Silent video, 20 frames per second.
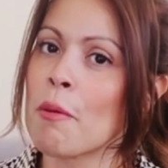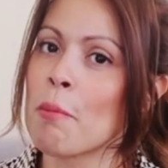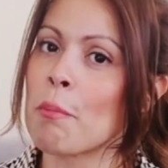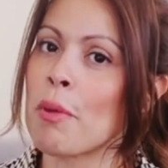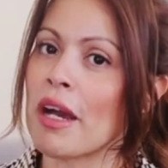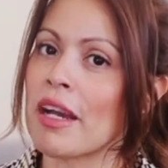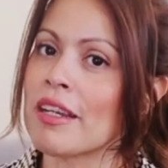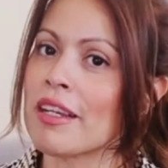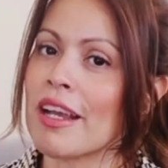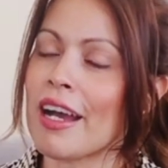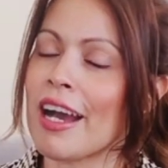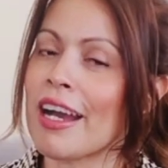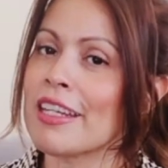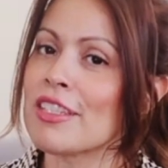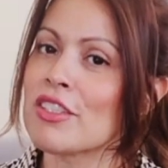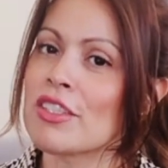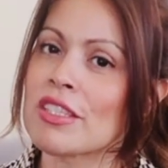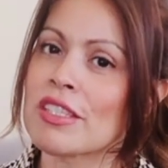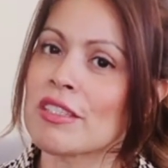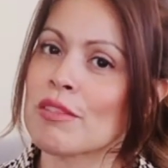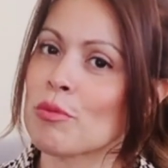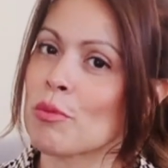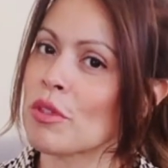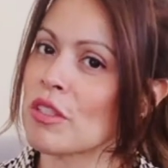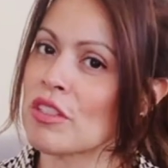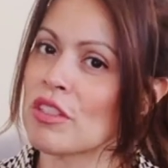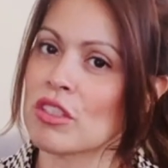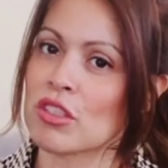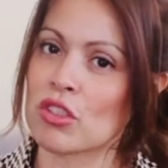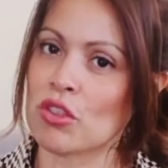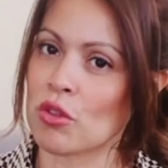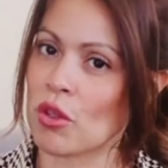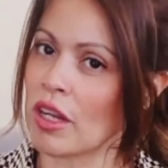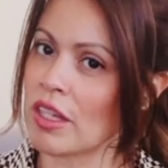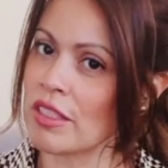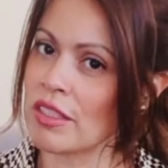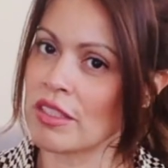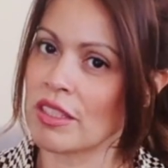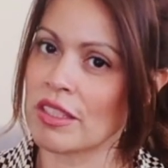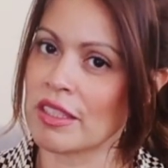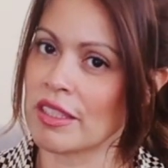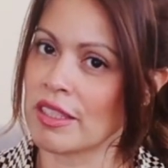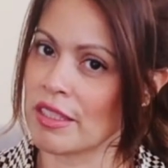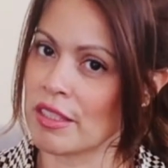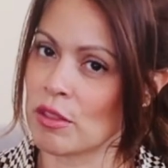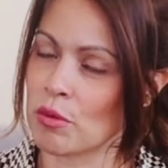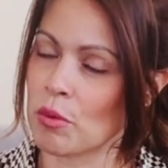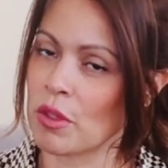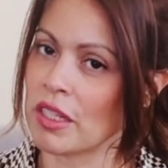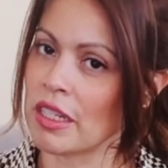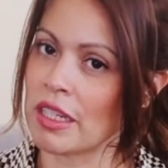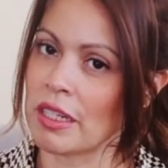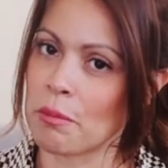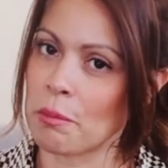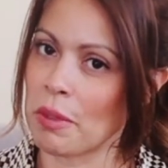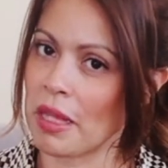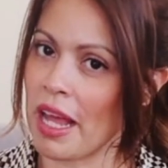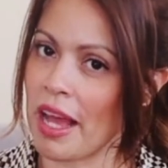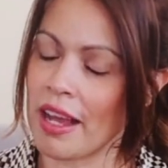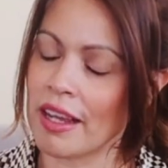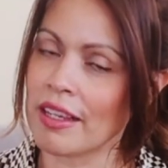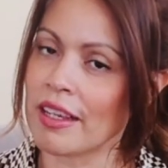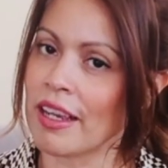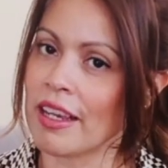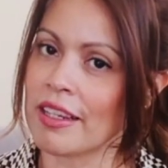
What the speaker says: But I just was drawn to this one in black,